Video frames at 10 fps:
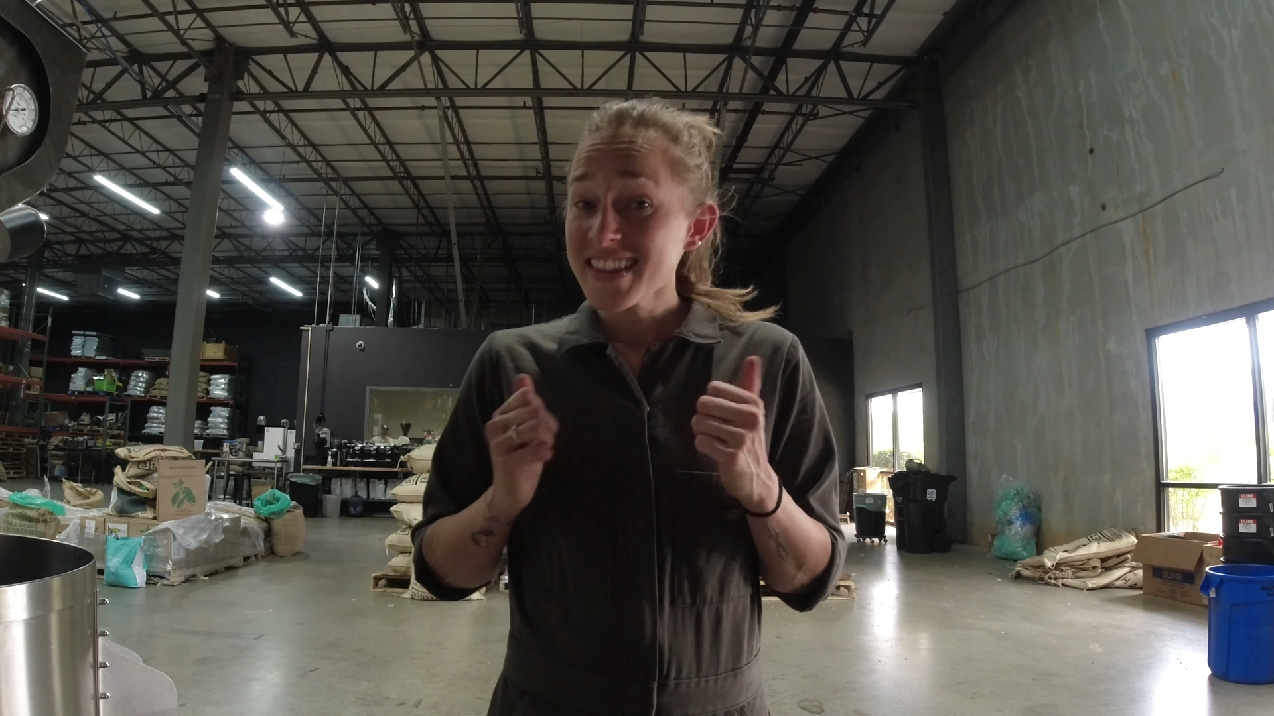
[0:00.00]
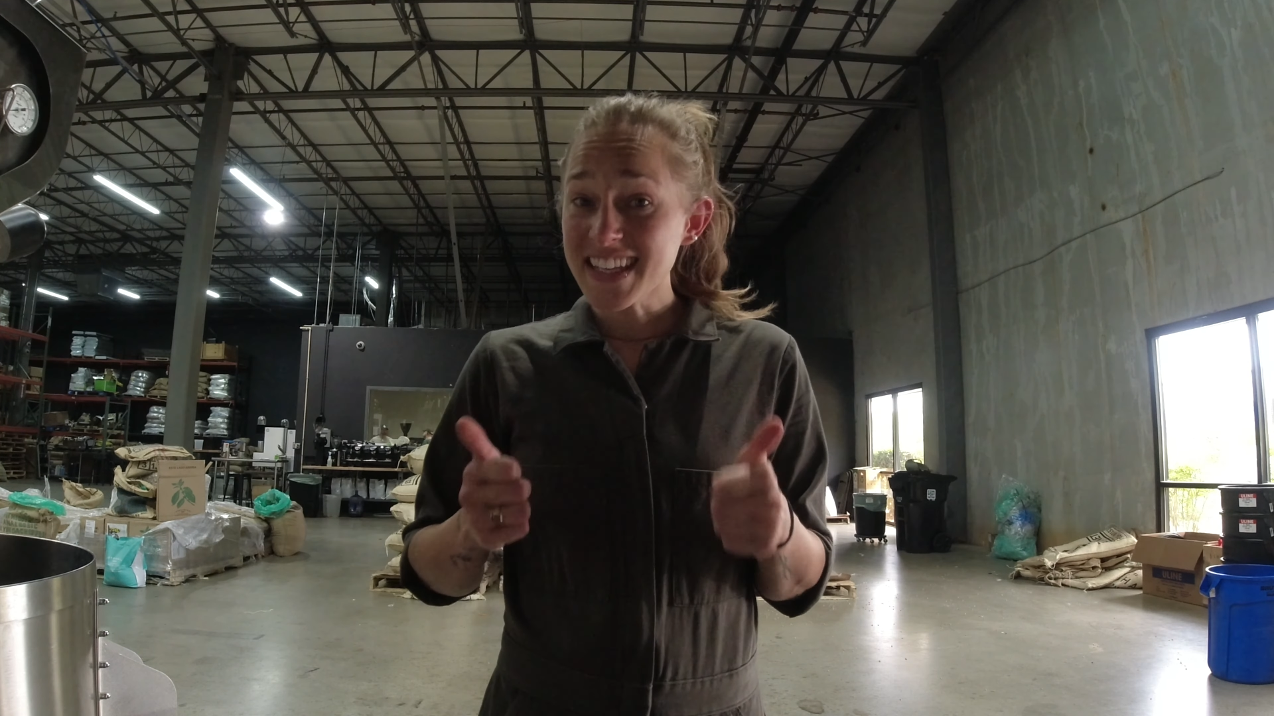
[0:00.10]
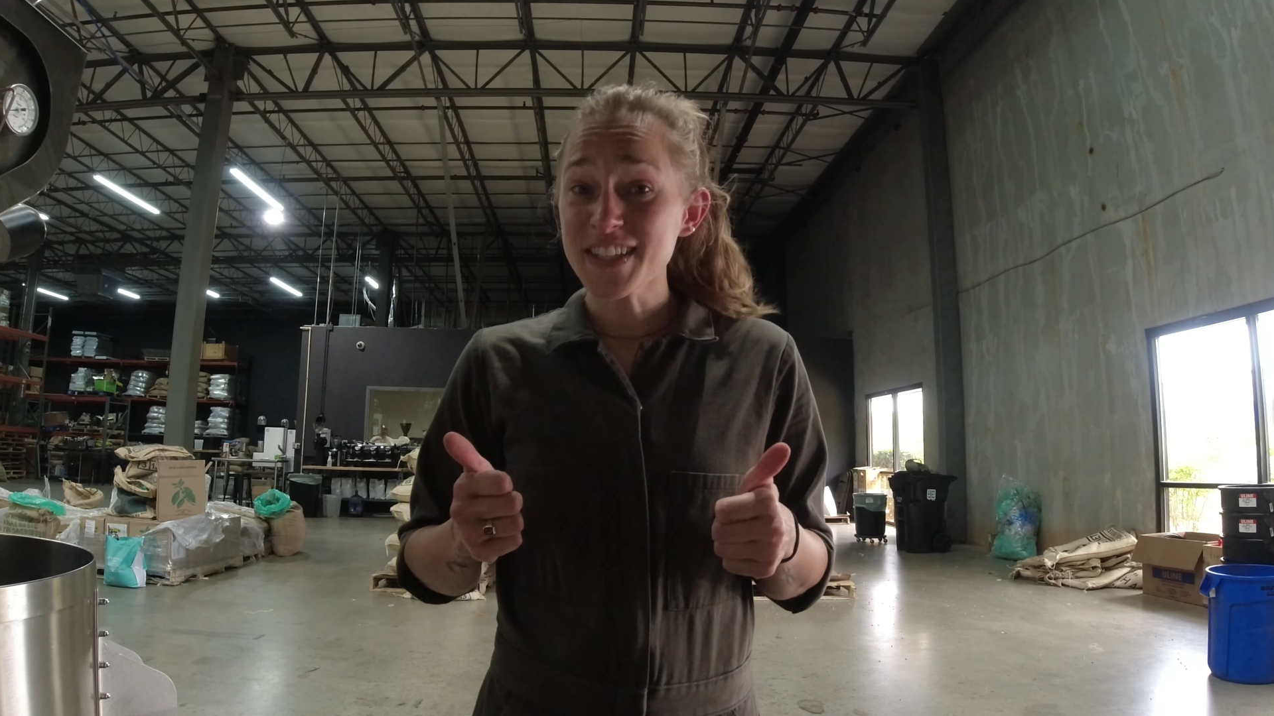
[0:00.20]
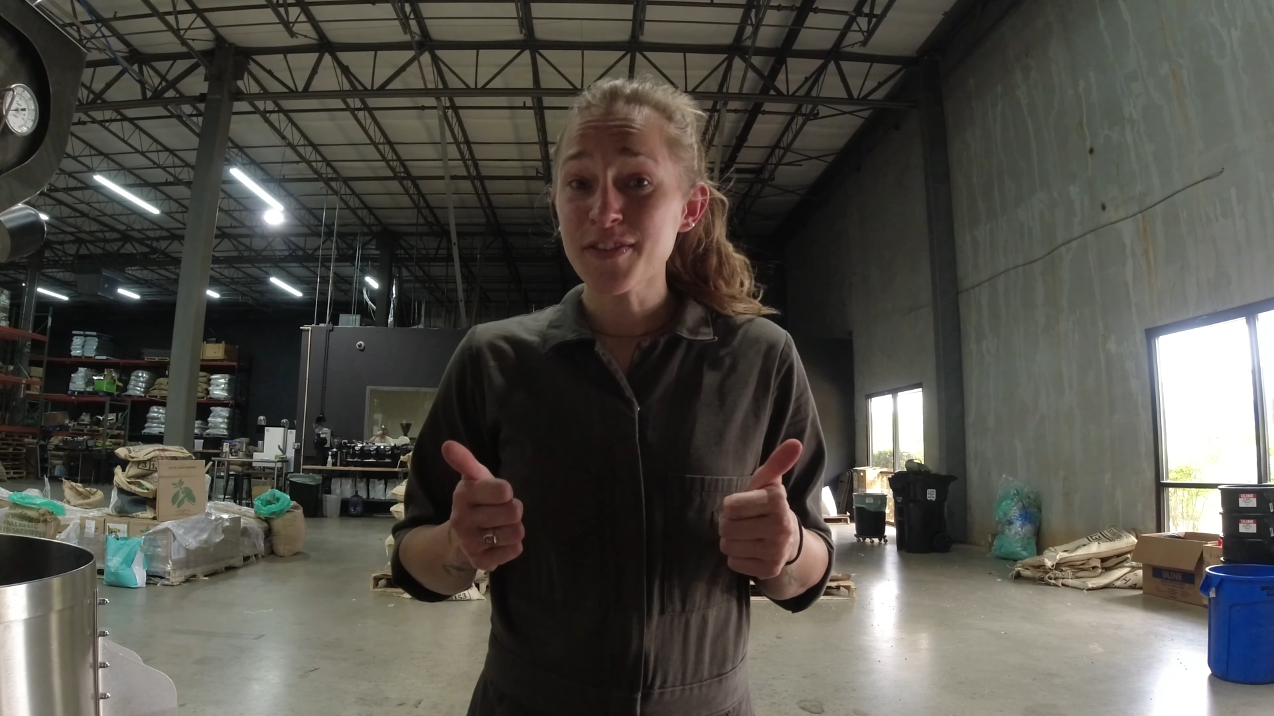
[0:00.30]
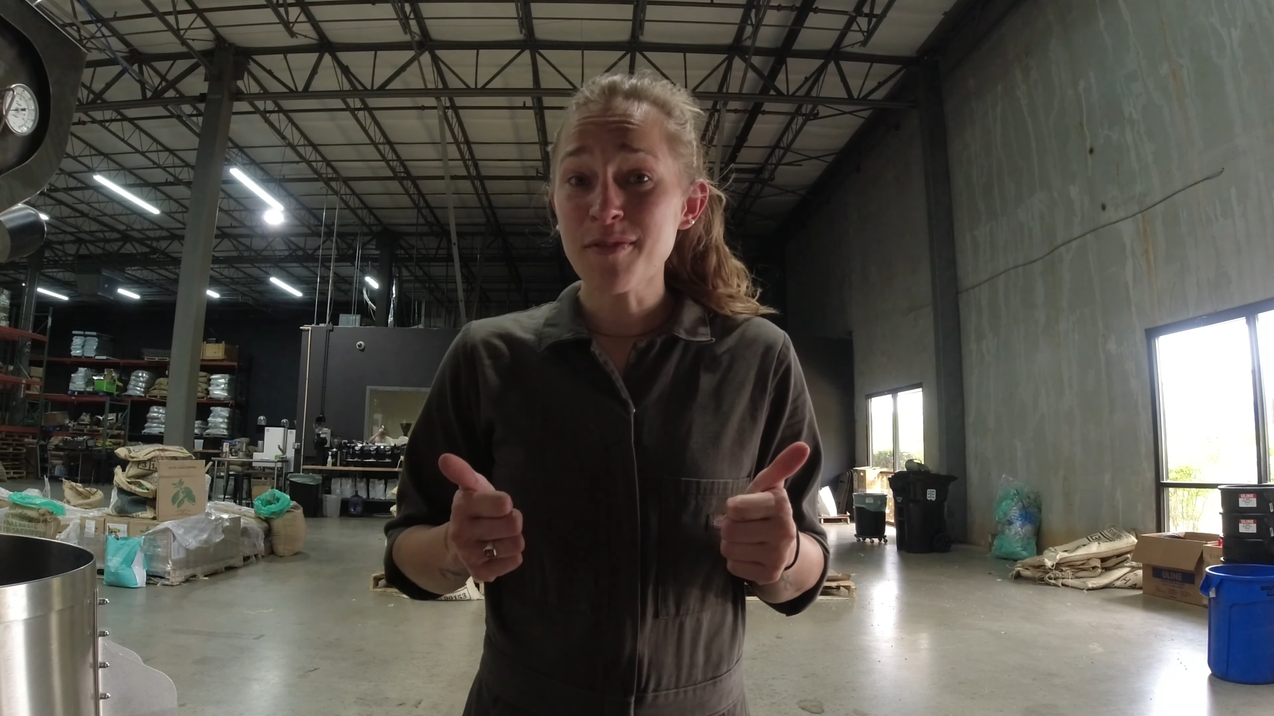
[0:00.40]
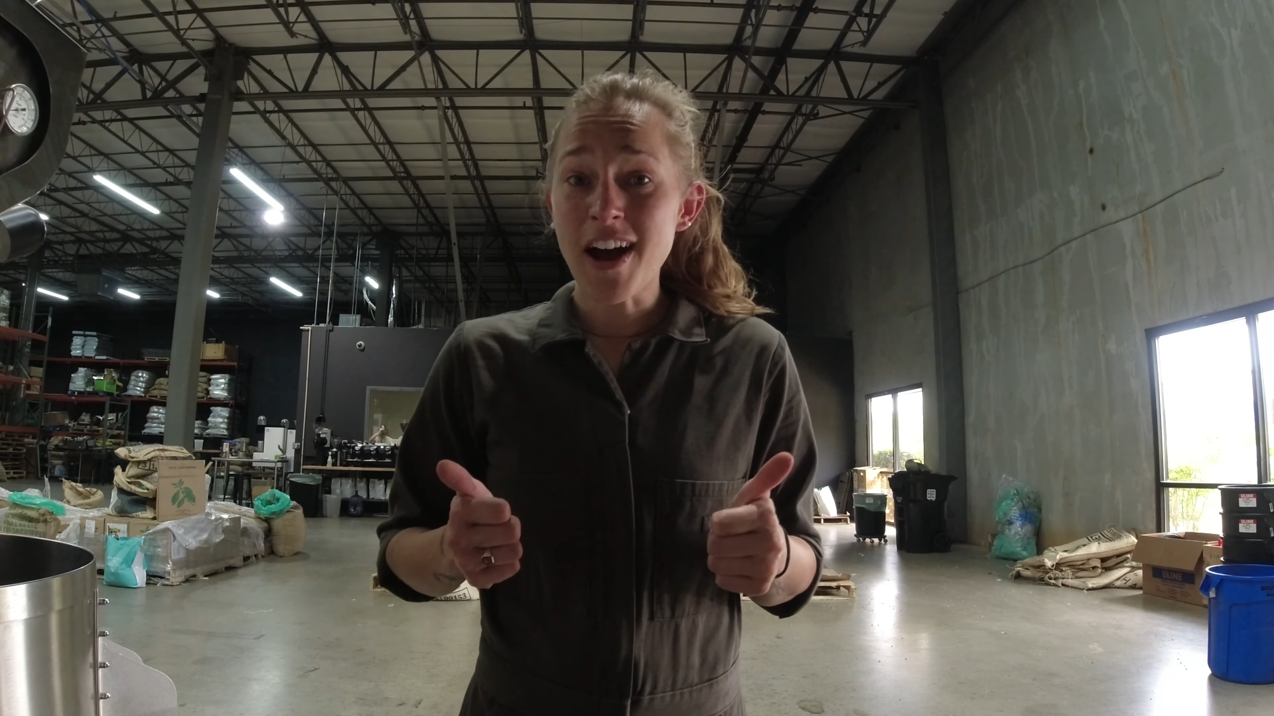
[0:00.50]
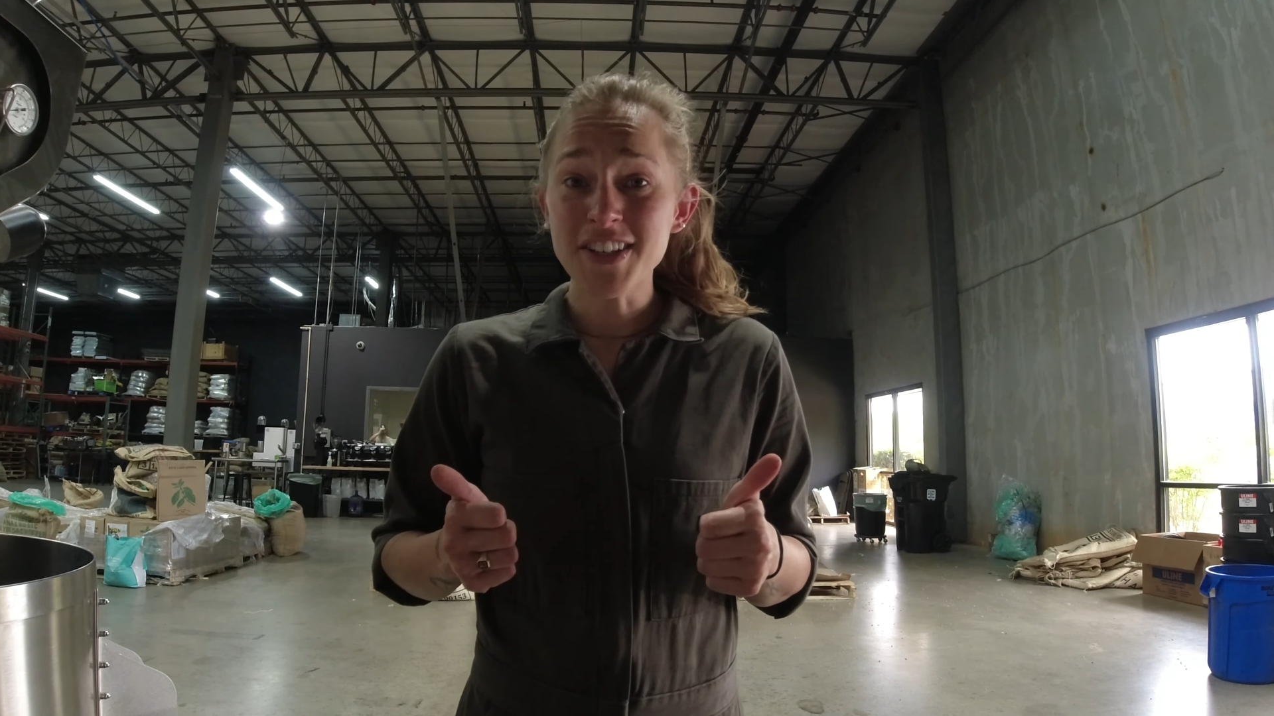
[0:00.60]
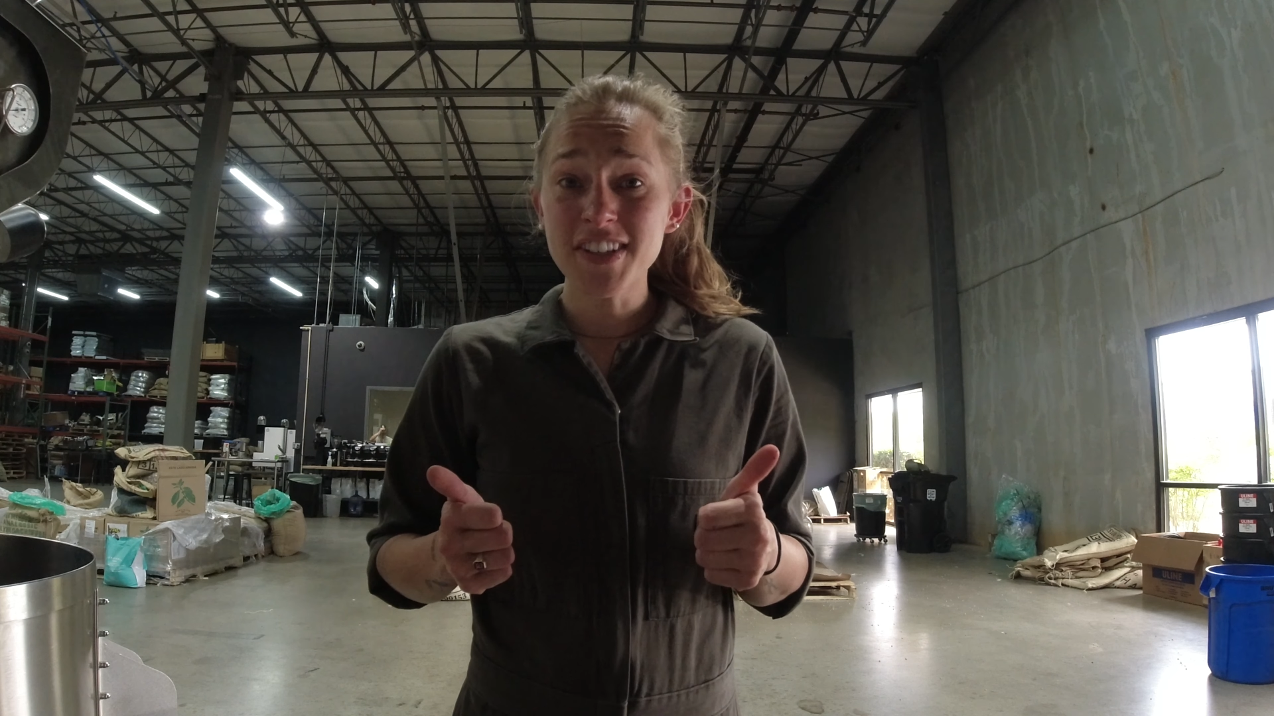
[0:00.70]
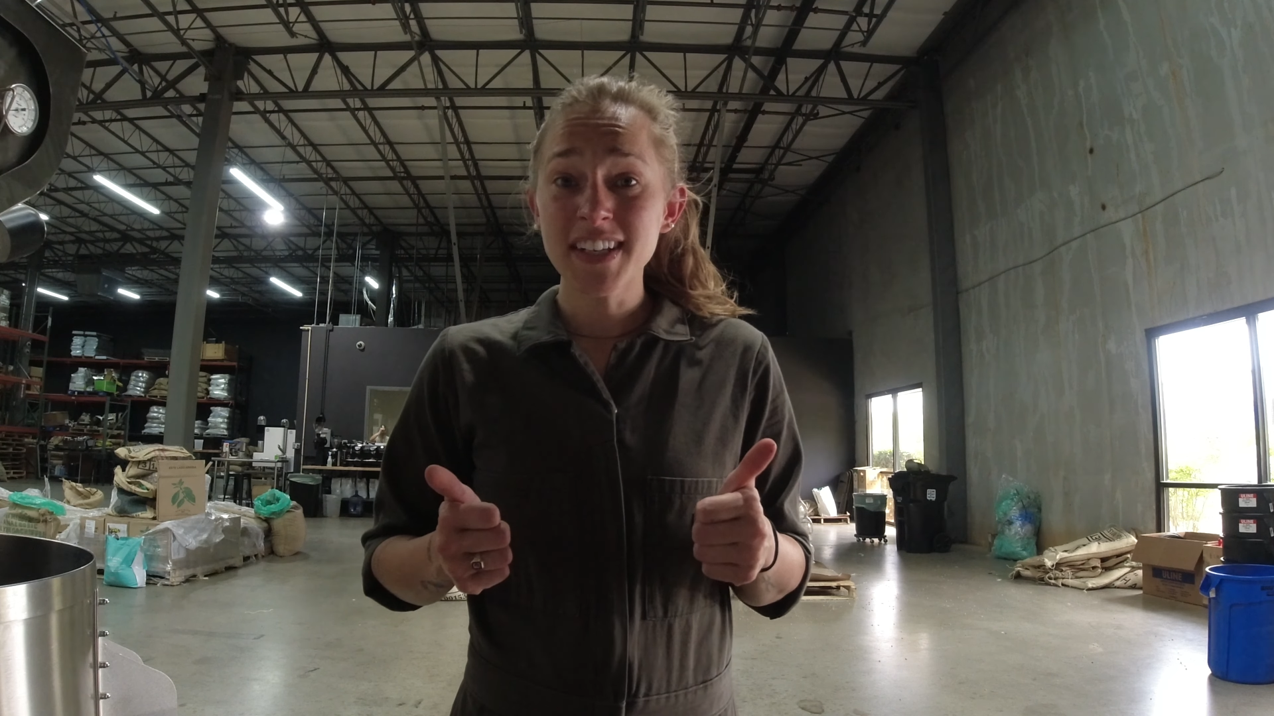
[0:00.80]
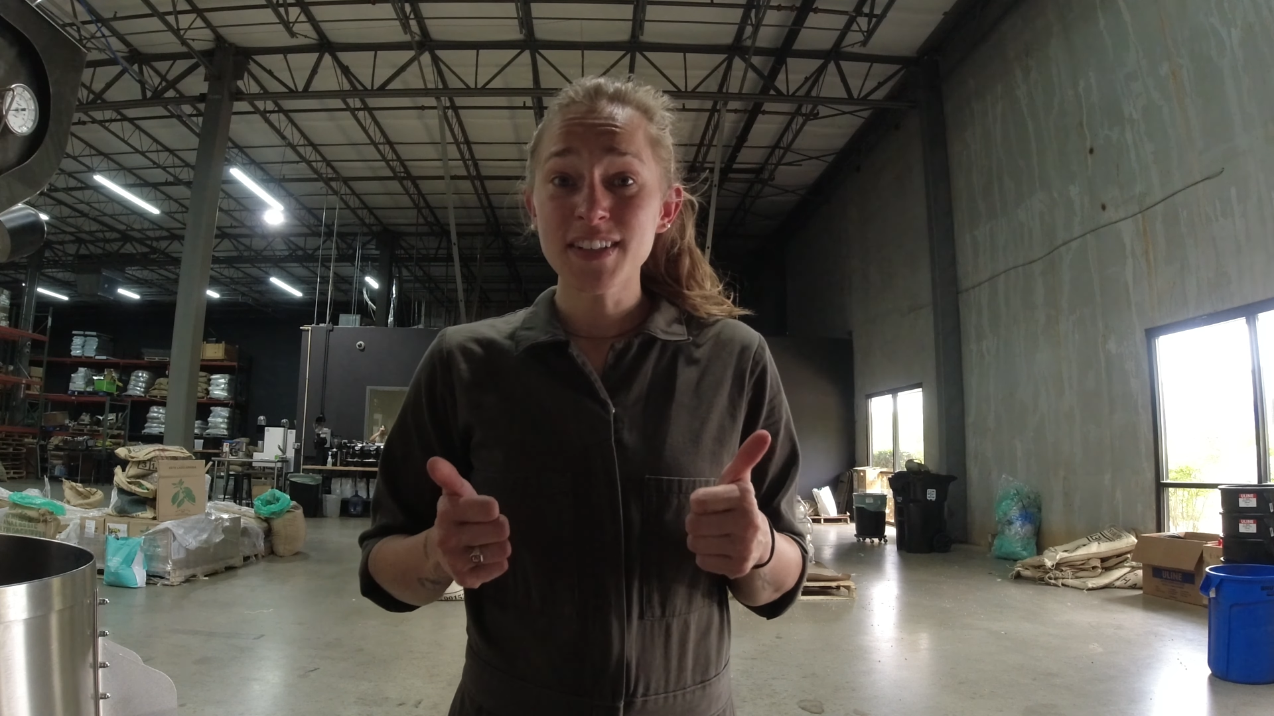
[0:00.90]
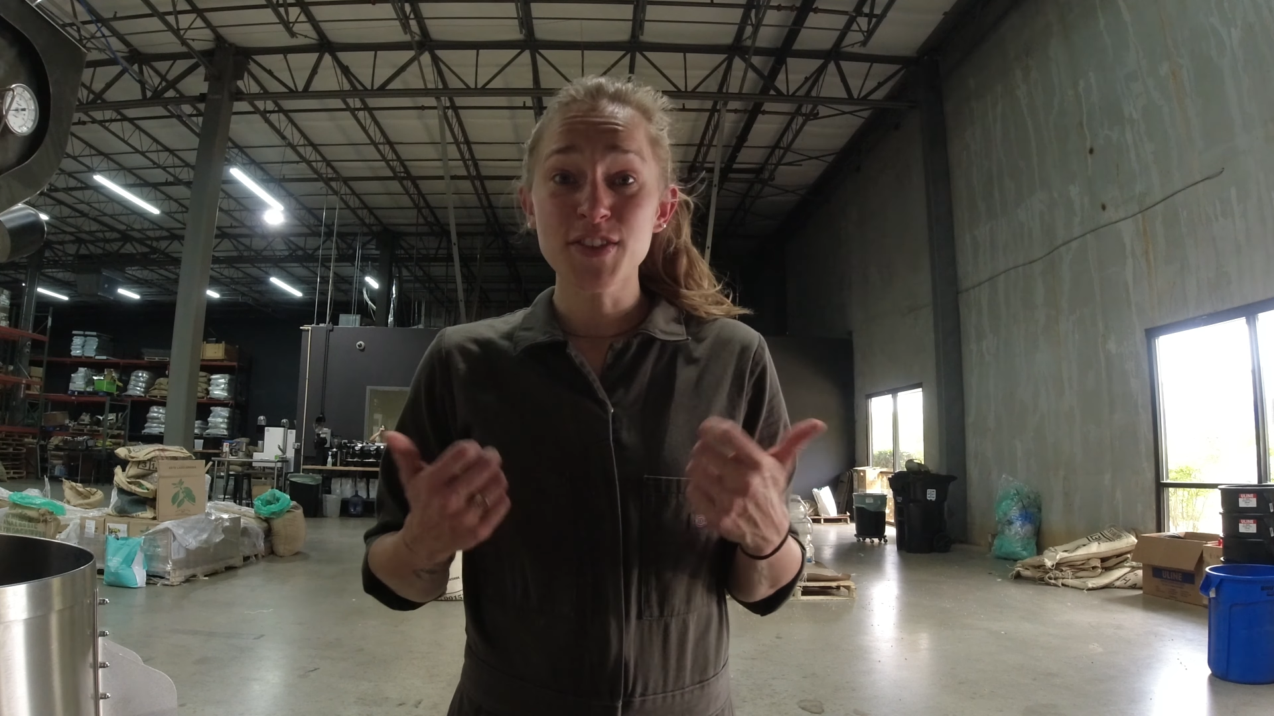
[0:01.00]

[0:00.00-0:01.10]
Thanks for watching.